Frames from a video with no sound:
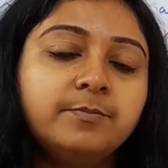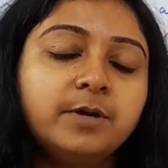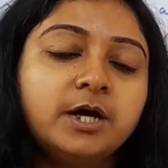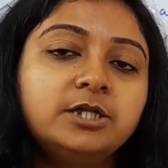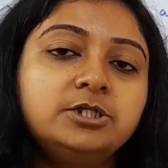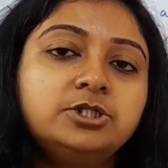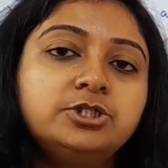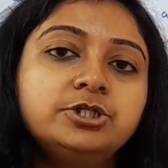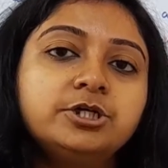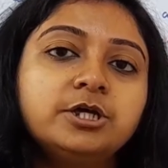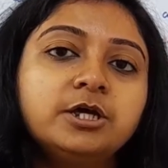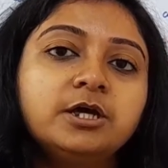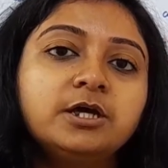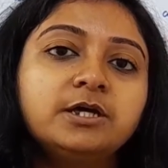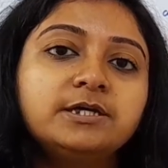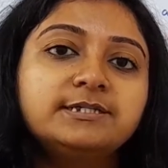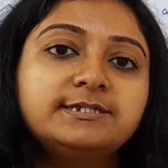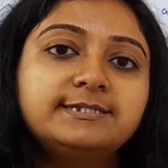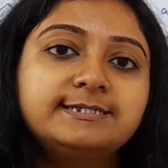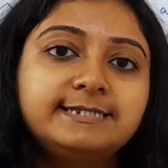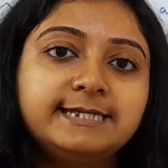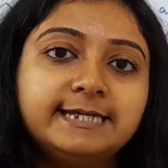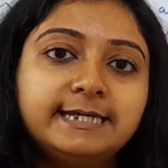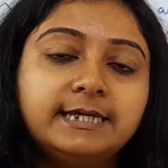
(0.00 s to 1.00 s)
much
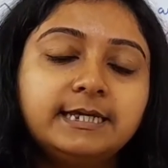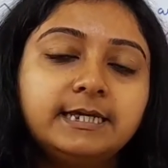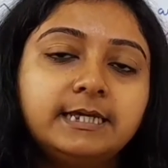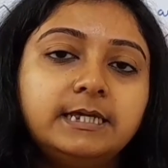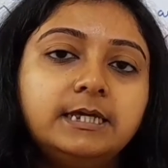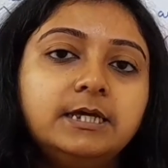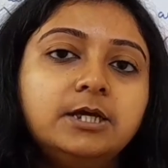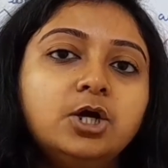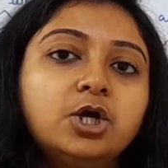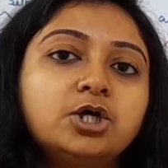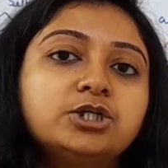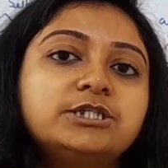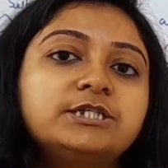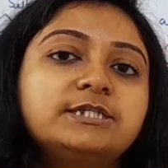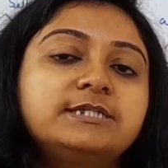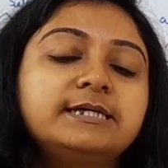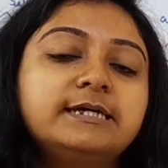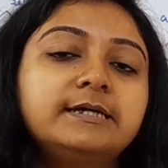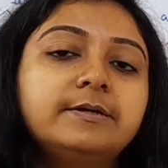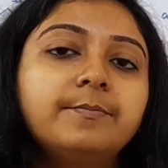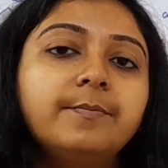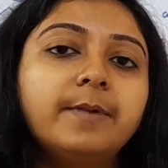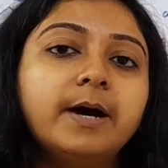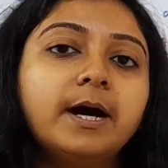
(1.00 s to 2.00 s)
sticky, or
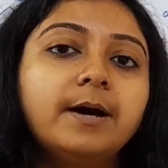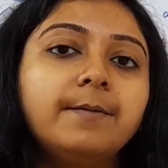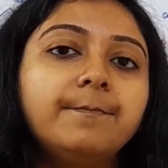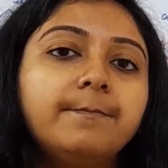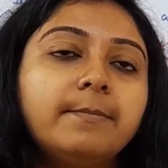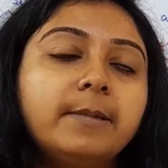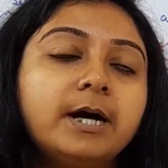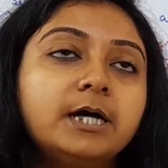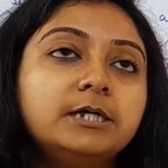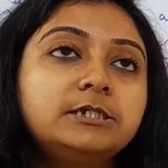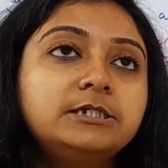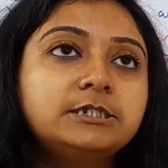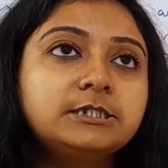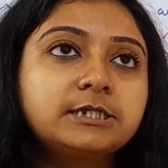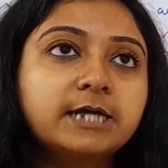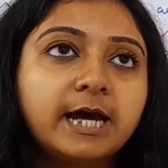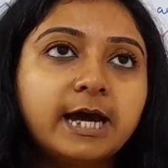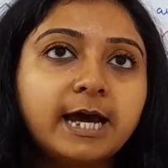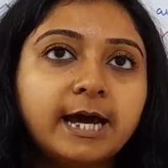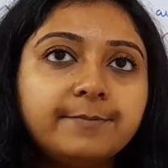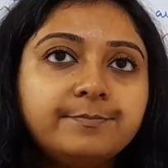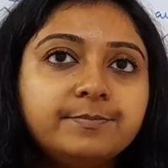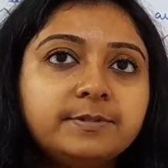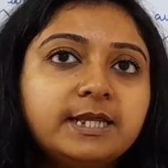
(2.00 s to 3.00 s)
stigma must
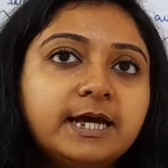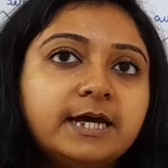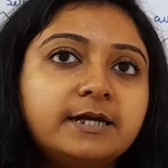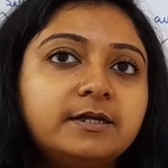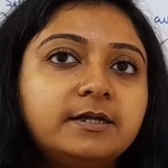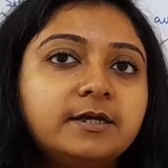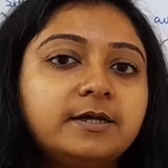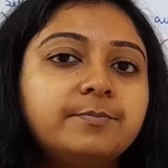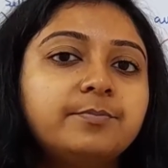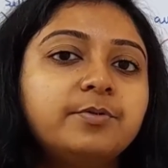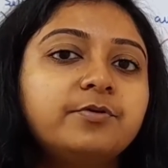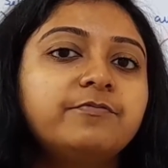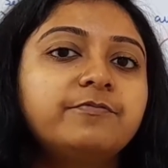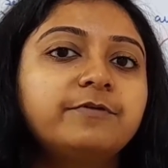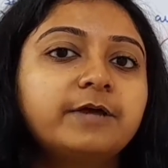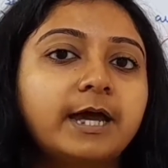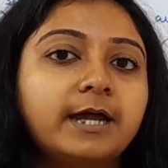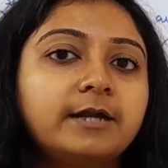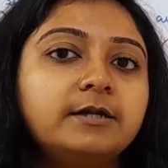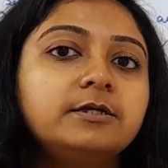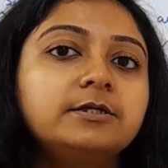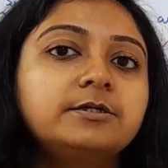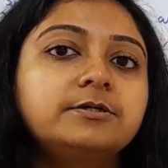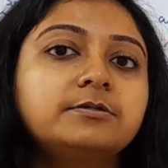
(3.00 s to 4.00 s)
have that type of
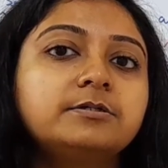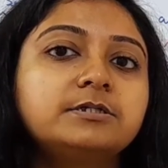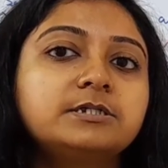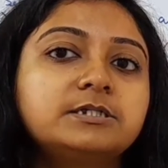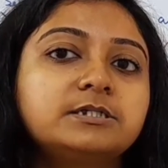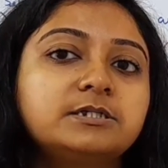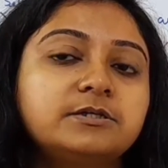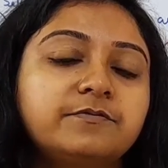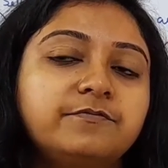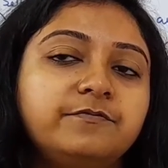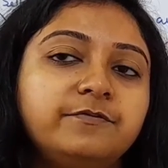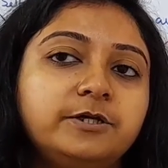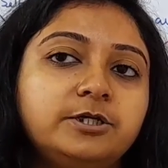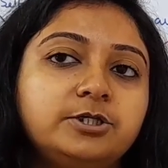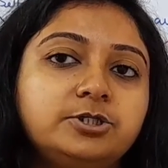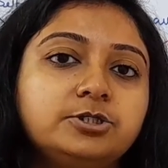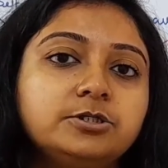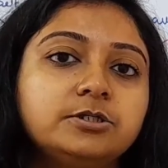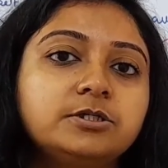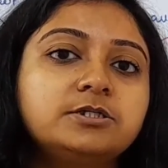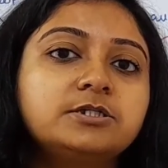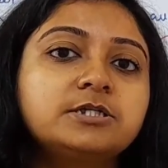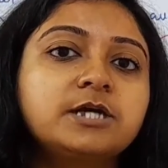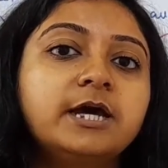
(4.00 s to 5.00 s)
characteristic
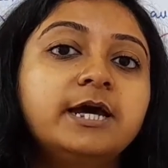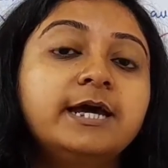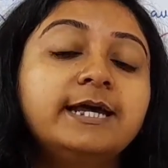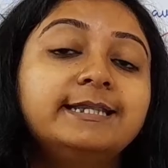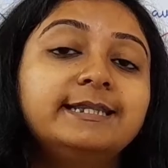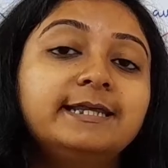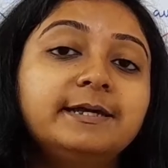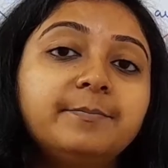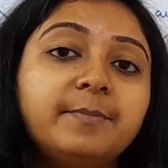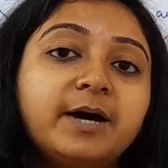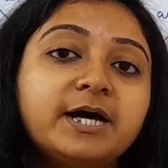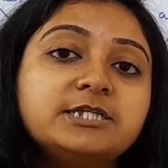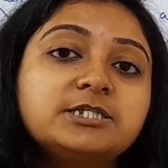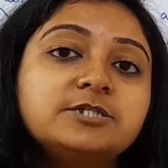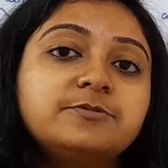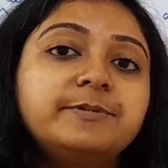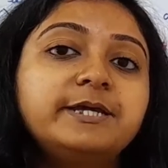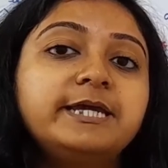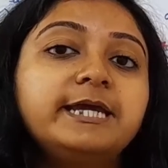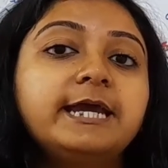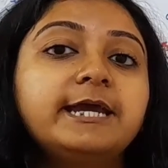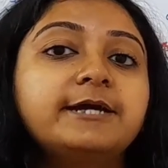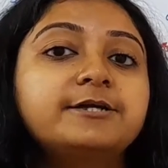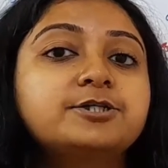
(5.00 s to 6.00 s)
features. They must
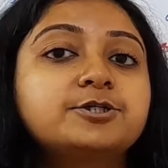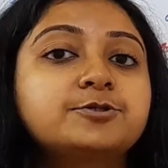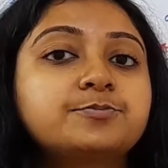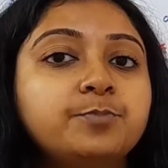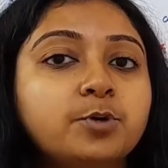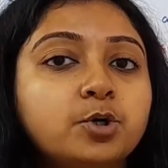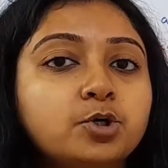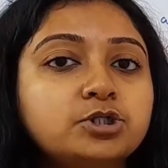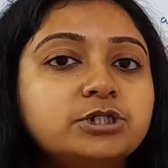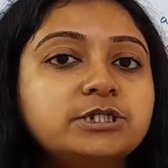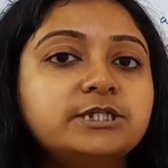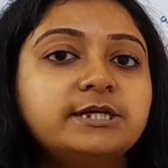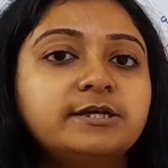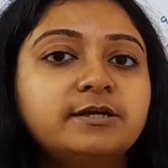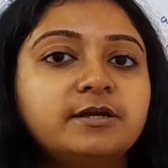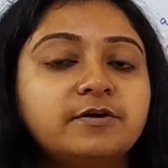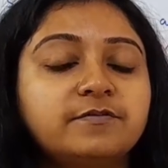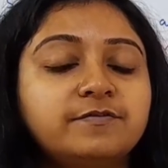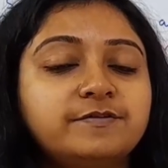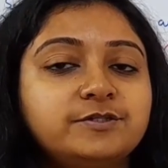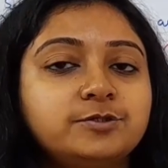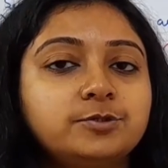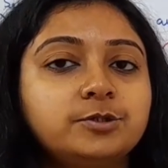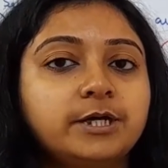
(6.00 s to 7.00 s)
be exposed
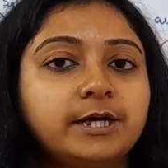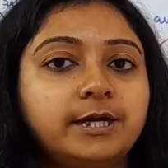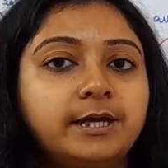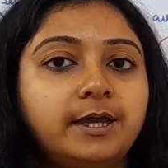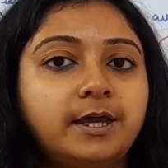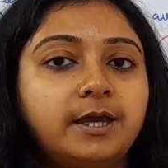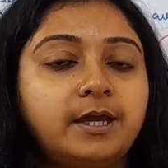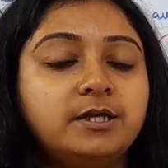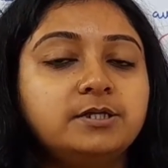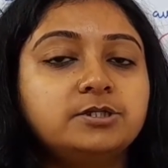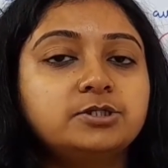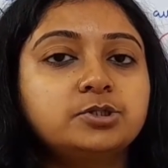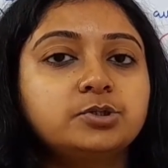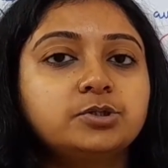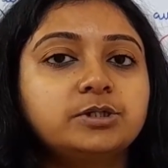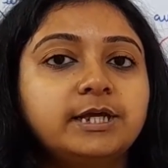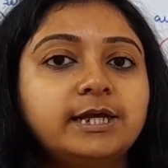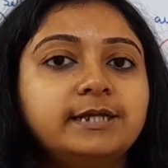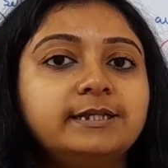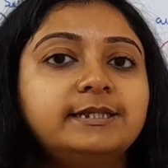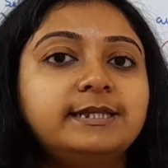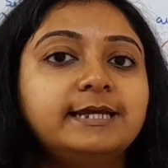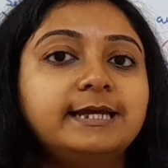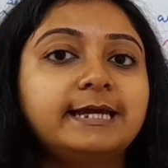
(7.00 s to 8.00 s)
enough to the air so
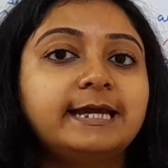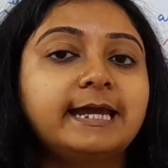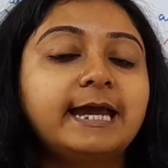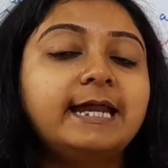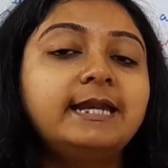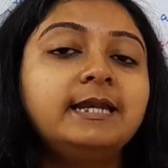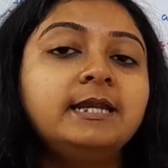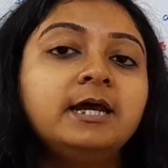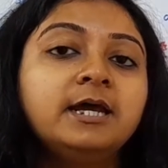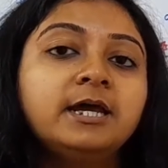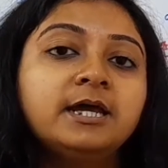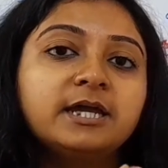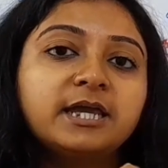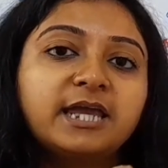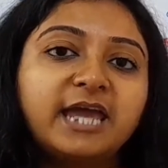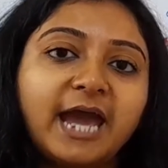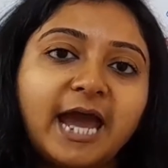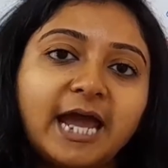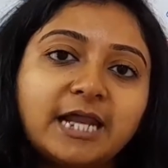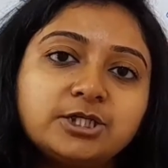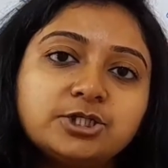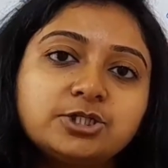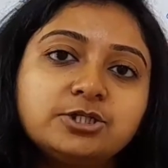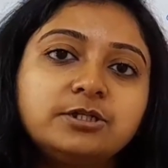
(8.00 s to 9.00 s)
that they can
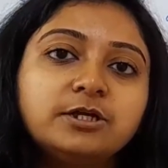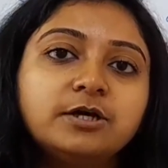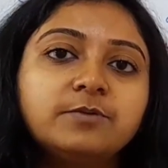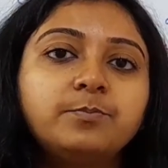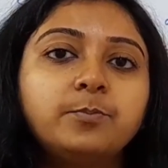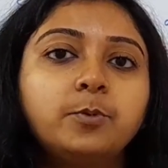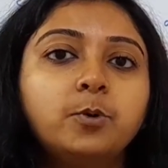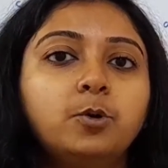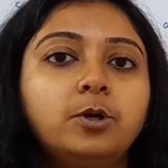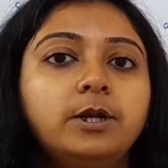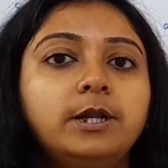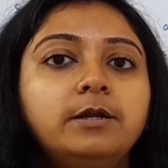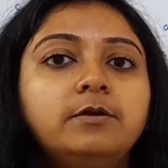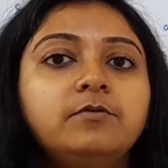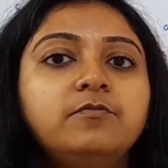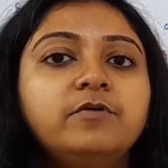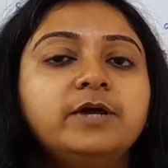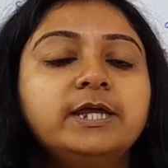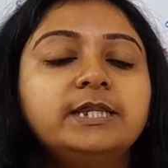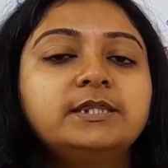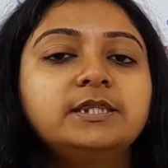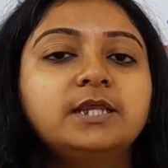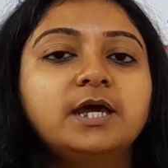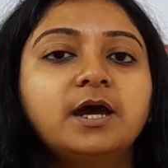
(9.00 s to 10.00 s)
catch the pollen
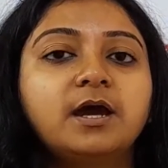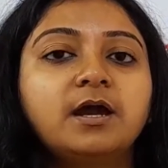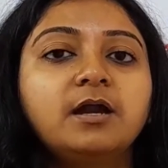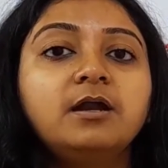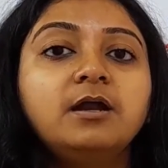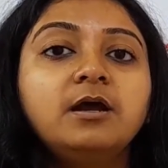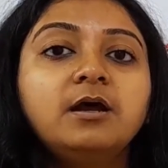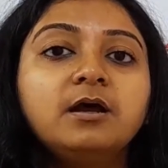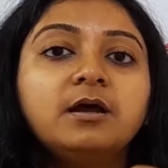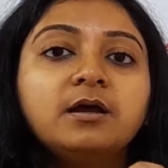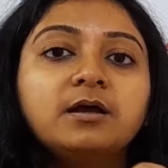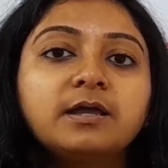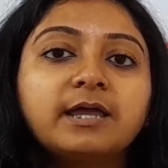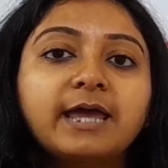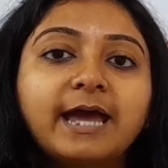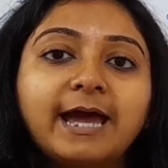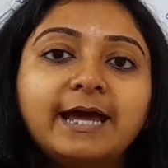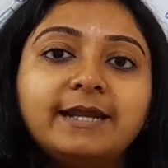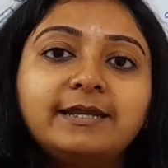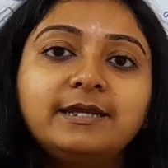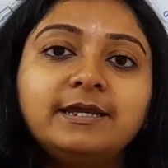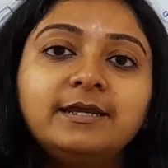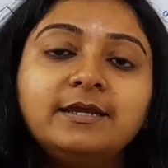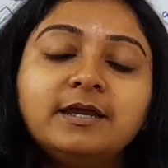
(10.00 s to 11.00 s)
when they are
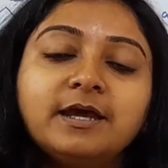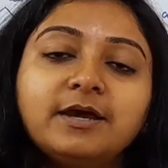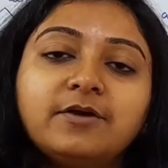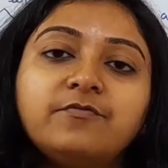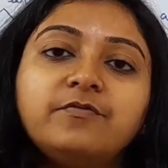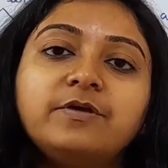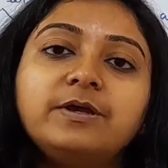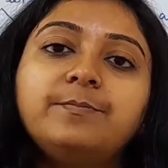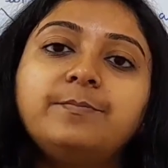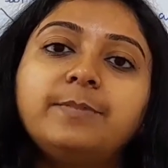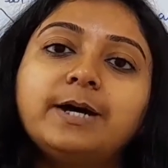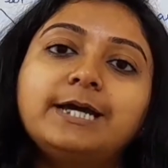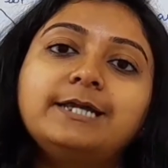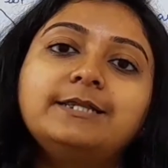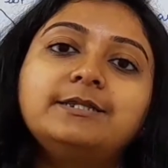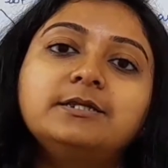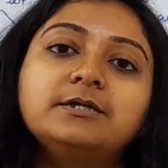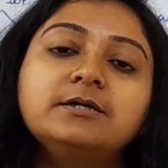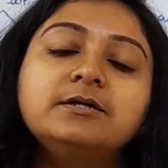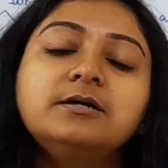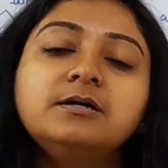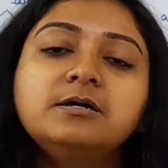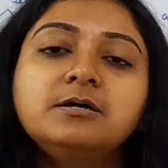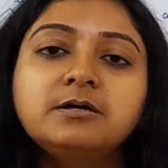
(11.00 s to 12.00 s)
carrying away by
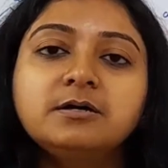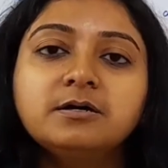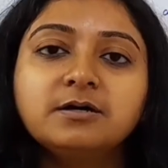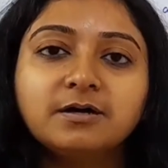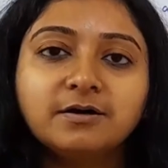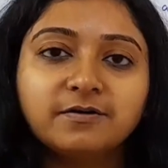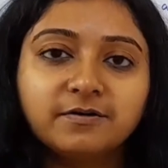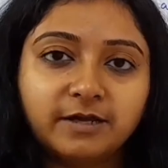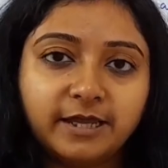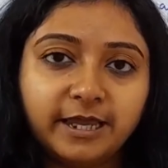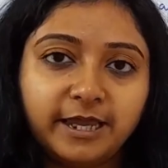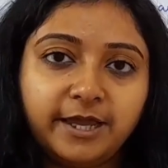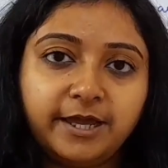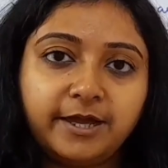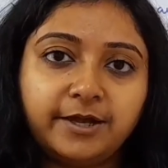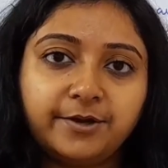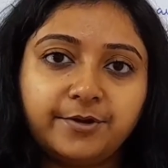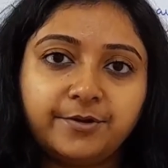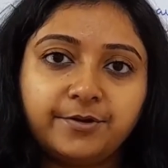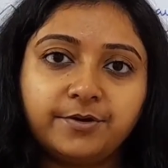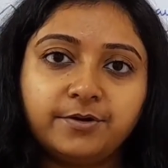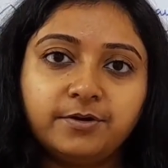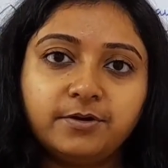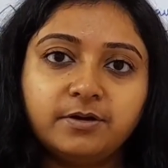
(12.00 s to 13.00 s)
the
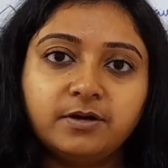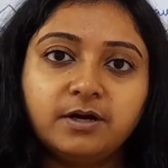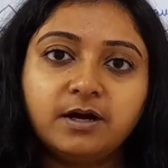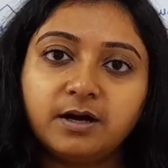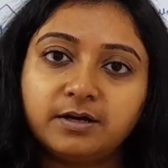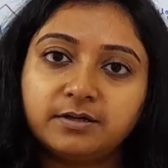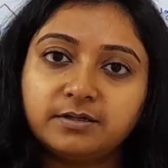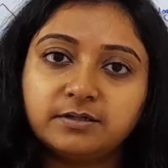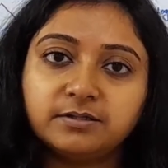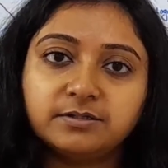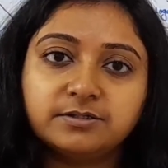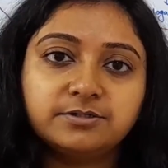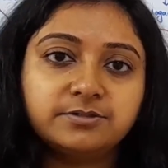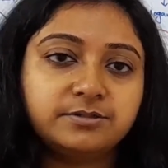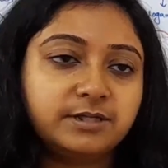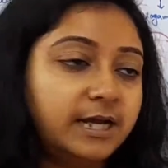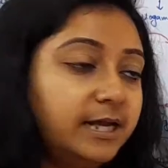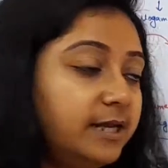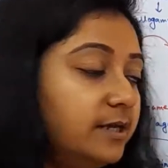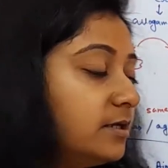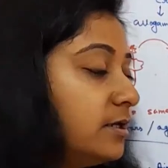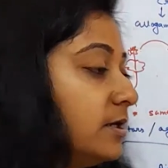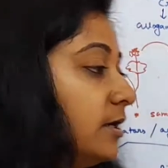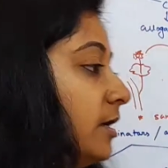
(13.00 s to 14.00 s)
air current,
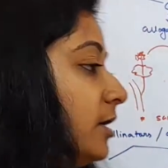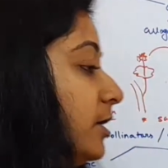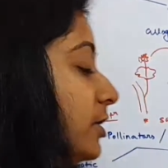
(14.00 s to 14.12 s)
right?